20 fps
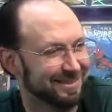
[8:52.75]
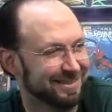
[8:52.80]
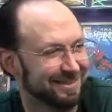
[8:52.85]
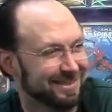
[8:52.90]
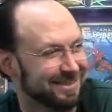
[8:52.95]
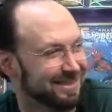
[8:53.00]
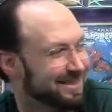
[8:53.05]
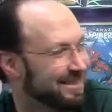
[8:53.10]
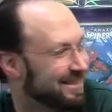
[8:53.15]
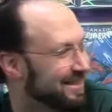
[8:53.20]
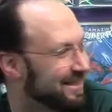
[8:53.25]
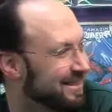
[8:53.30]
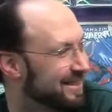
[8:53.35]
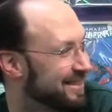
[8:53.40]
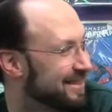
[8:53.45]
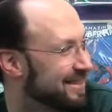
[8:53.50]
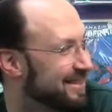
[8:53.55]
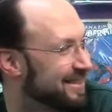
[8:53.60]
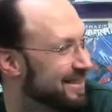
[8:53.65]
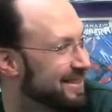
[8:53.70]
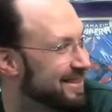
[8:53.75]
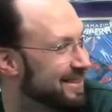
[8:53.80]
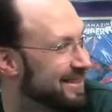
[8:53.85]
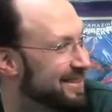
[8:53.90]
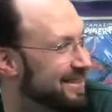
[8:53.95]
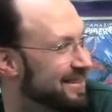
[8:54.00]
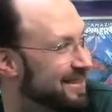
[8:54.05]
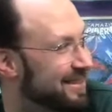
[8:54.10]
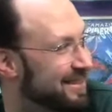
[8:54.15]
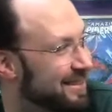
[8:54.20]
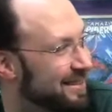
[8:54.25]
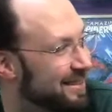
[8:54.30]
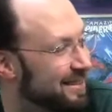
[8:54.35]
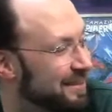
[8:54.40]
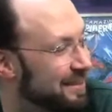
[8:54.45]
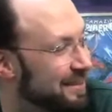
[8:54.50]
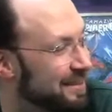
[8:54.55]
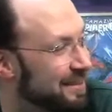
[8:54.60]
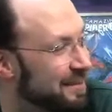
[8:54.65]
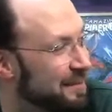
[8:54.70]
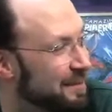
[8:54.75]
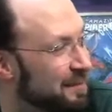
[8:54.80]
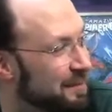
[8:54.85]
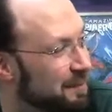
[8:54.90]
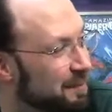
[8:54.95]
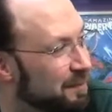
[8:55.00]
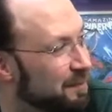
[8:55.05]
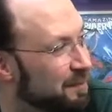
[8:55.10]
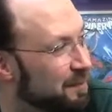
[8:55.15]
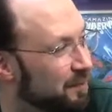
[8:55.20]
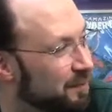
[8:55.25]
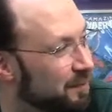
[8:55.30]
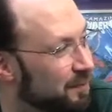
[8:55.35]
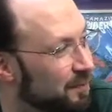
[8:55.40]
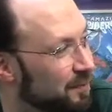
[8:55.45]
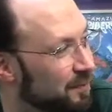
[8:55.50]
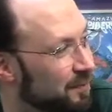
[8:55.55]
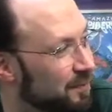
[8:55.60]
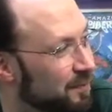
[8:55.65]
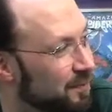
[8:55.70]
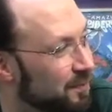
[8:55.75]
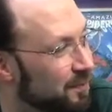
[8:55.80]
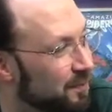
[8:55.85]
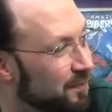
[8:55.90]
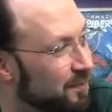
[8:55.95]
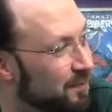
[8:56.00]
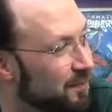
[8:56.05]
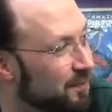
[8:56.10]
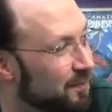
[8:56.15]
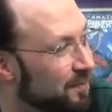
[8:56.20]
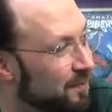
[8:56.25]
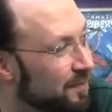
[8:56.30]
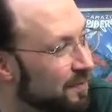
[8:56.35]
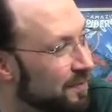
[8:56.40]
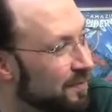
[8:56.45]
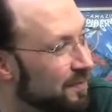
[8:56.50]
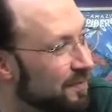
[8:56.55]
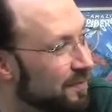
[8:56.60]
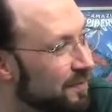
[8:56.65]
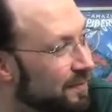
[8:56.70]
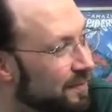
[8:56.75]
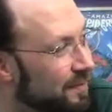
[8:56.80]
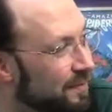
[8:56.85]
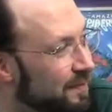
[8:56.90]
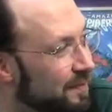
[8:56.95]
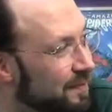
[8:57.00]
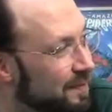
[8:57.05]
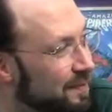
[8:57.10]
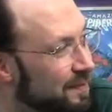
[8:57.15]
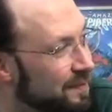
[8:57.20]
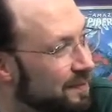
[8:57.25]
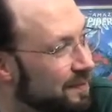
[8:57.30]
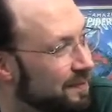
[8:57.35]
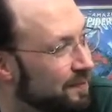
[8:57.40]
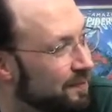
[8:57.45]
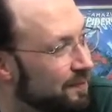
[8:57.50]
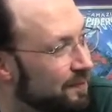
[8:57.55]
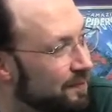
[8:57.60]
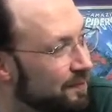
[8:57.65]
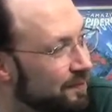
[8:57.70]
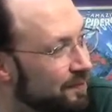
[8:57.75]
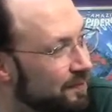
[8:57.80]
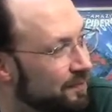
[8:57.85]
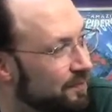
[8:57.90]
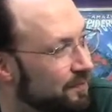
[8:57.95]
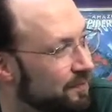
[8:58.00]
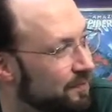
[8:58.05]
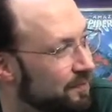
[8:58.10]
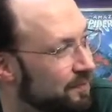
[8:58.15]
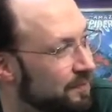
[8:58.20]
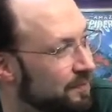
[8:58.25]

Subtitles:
(not speaking)